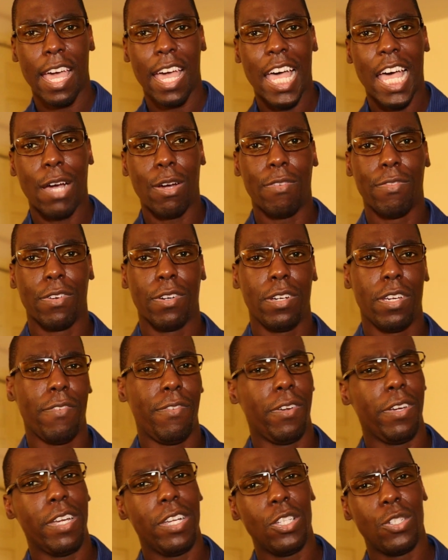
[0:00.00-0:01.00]
However, if
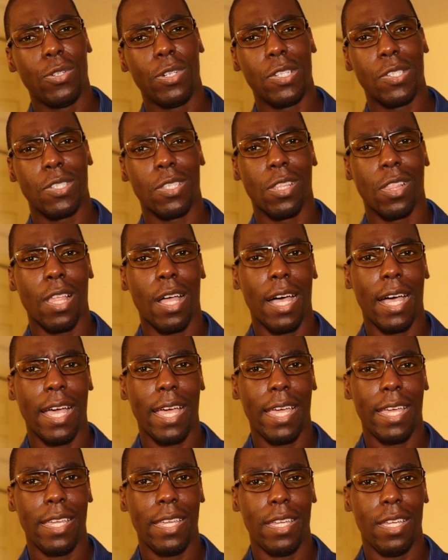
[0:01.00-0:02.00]
your interests
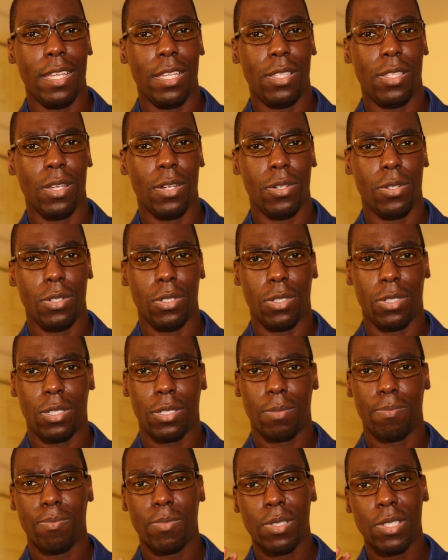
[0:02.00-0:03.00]
lie in
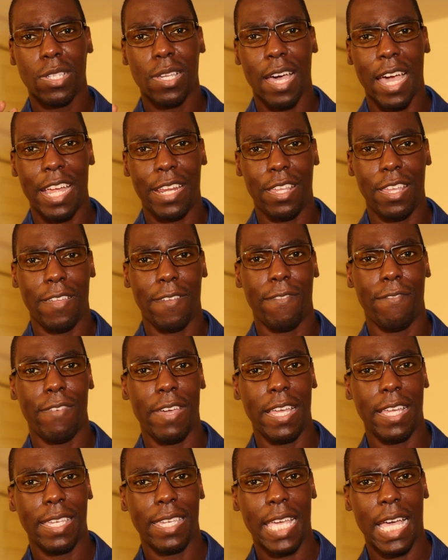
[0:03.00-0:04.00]
those tiny,
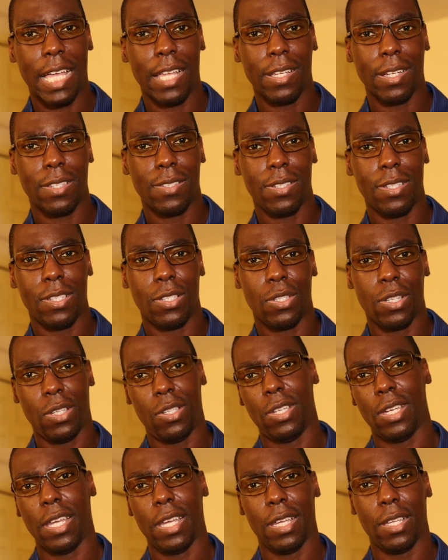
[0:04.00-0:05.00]
faint galaxies,
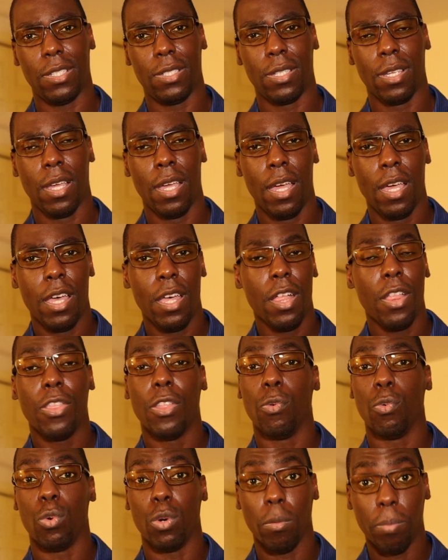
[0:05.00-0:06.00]
such as
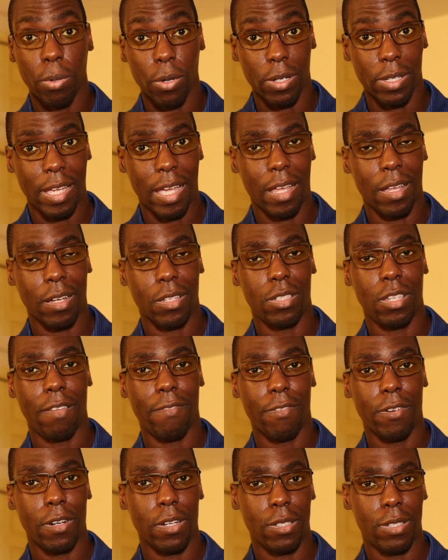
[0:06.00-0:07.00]
the Whirlpool Galaxy,
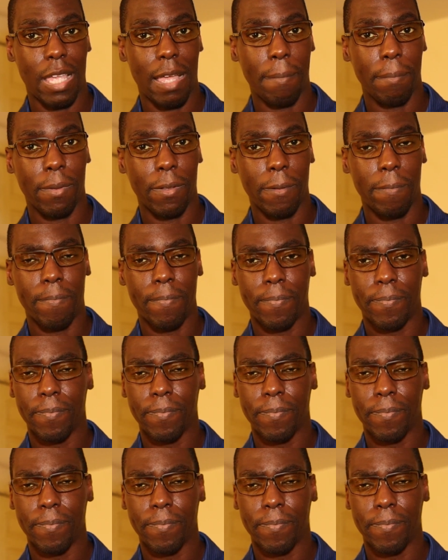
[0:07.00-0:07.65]
for example,